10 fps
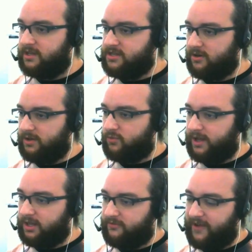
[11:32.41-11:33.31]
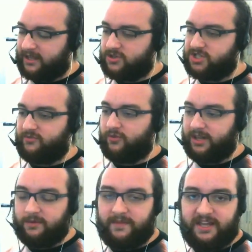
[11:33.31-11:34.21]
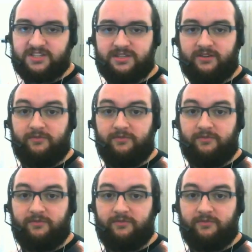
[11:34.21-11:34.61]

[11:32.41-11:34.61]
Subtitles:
The only factors of randomness